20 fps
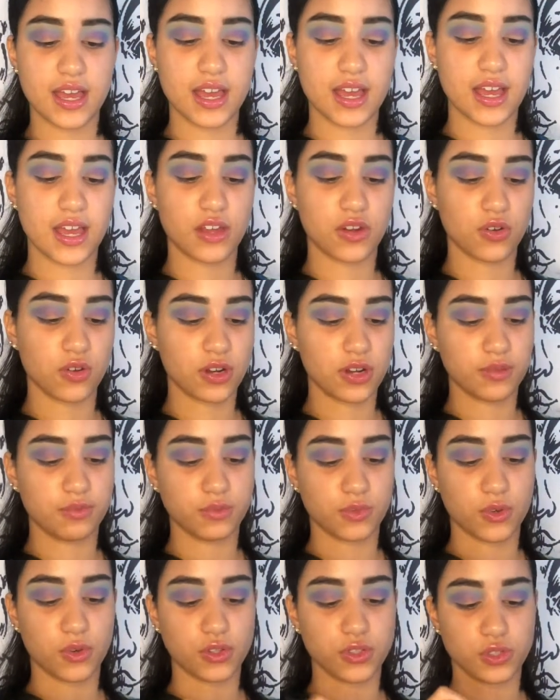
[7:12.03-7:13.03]
and all I'm
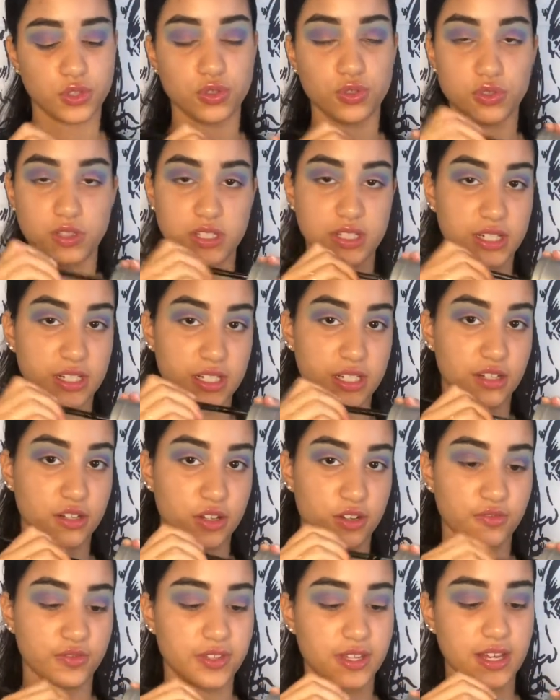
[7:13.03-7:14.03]
going to do is clean
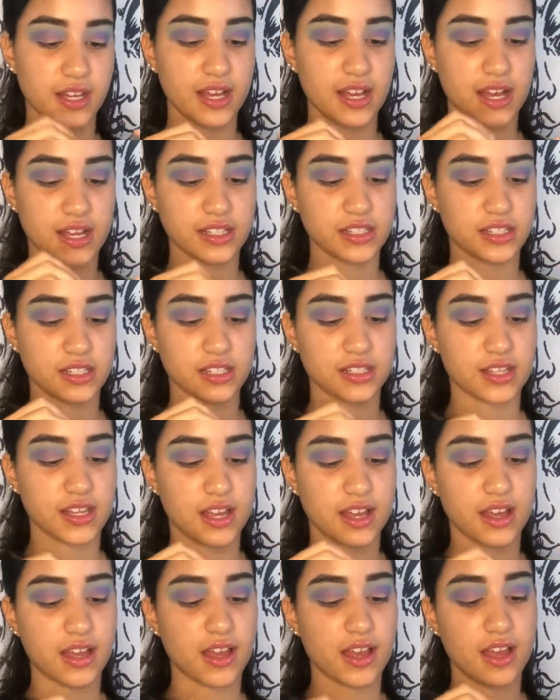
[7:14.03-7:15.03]
off the excess
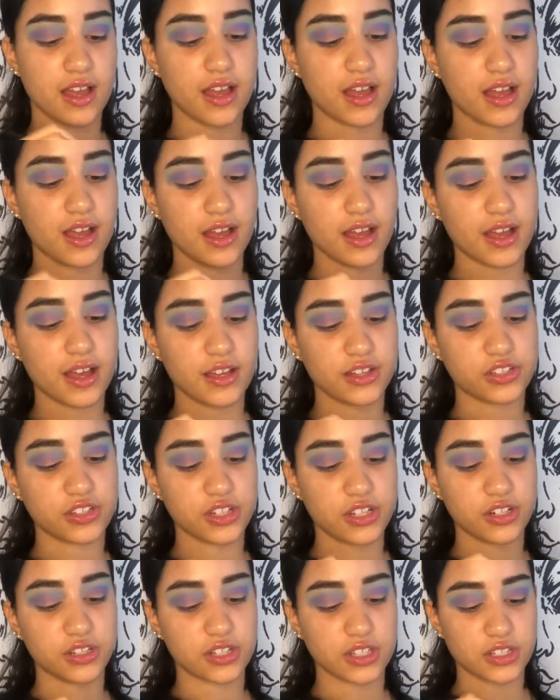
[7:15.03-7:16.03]

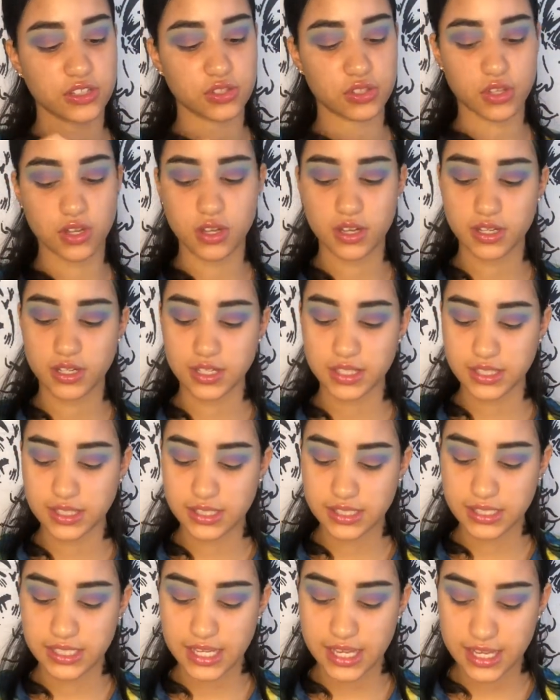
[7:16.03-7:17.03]
eyeshadow that's on it,
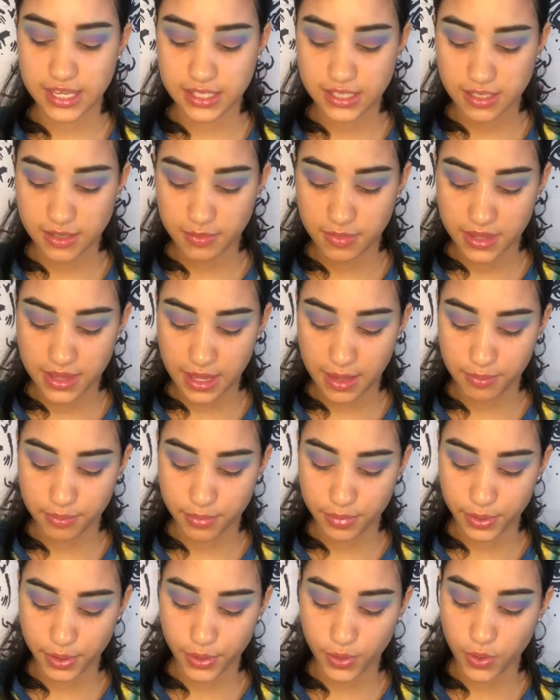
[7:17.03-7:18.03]
take some of that burnt